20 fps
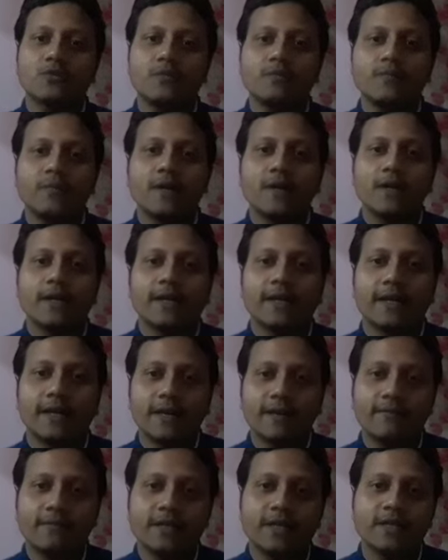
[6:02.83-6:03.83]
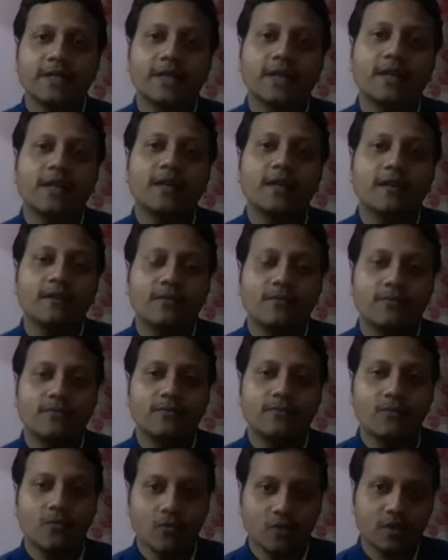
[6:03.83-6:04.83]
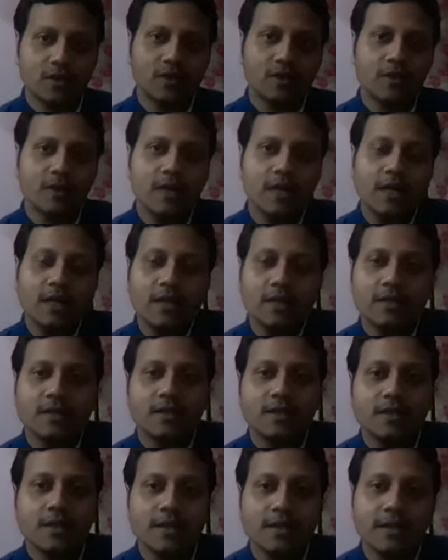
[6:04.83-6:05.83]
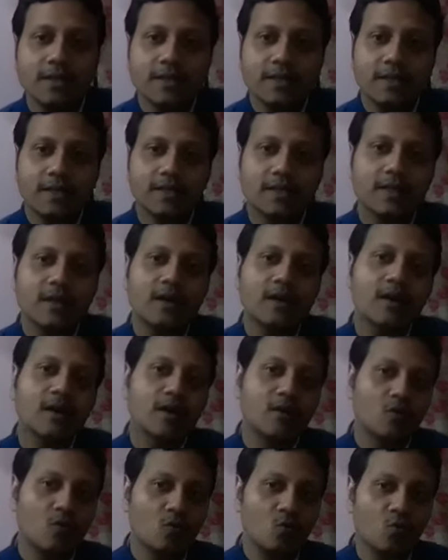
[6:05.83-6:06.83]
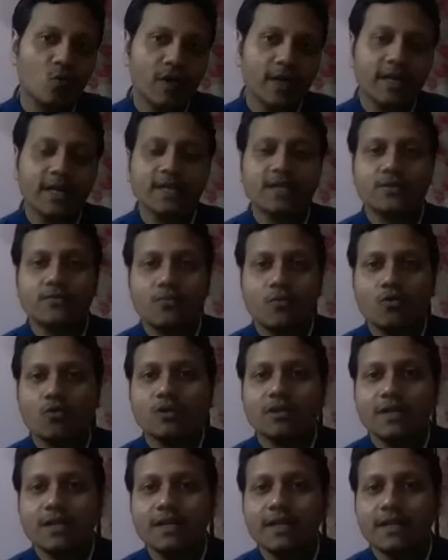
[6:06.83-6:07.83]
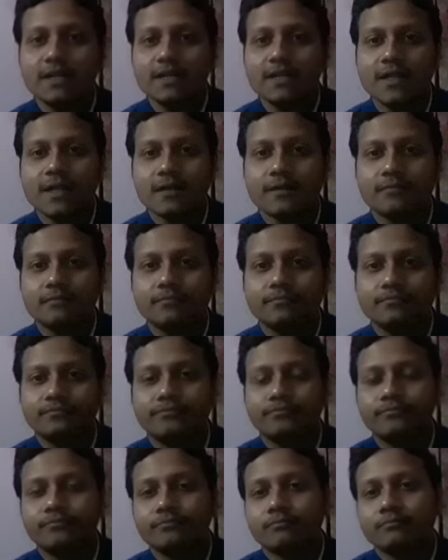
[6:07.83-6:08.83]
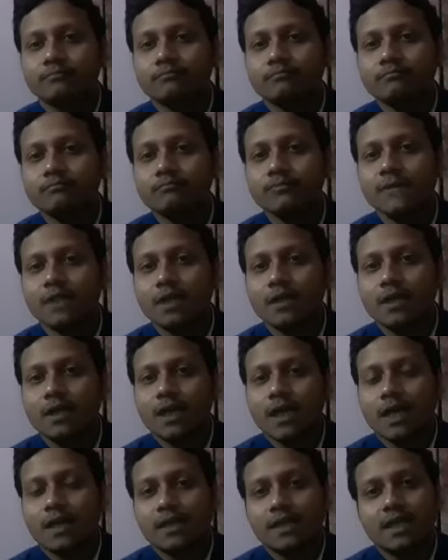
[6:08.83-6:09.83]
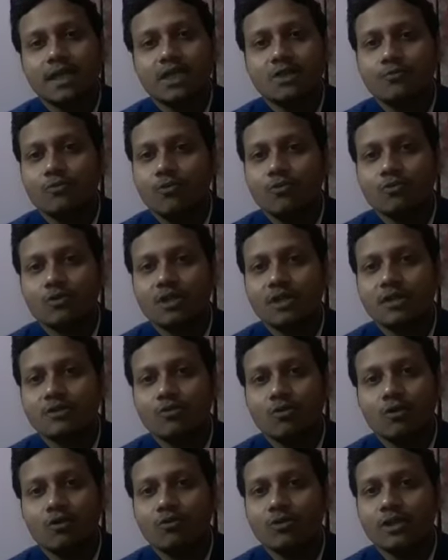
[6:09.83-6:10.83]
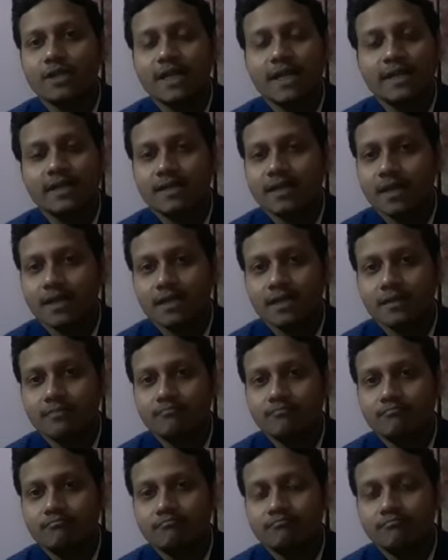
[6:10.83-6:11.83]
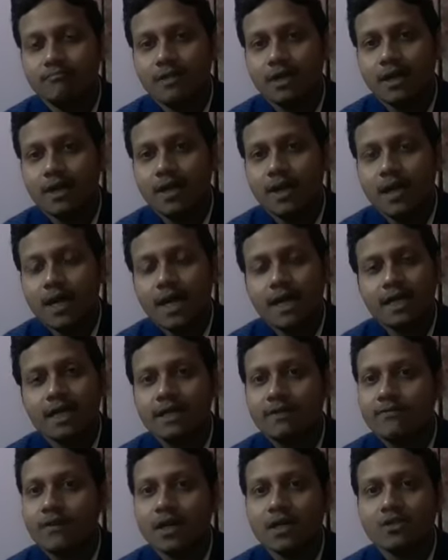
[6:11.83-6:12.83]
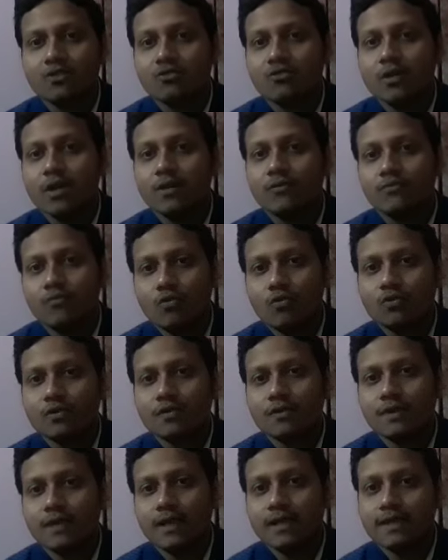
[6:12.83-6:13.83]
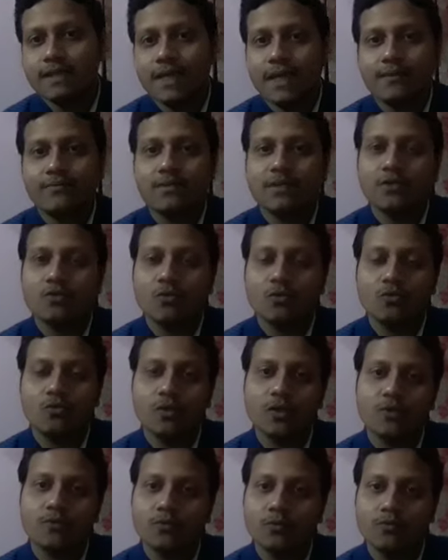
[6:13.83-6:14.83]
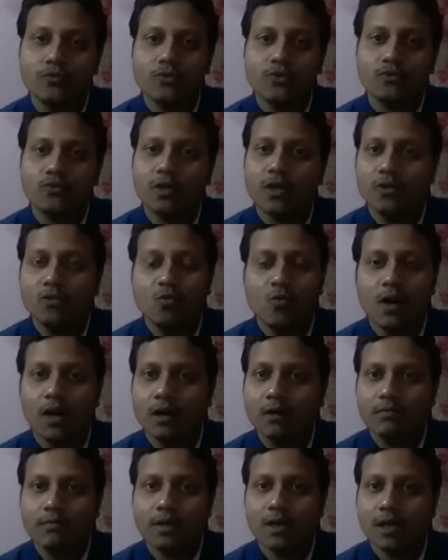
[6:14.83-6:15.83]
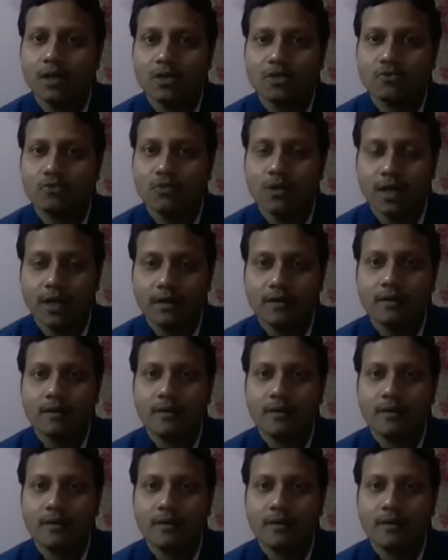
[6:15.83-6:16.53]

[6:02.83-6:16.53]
of gravitational force. This is the weakest force in nature, and this force is always attractive. An inverse square force, that is F, is always proportional to 1 upon r square,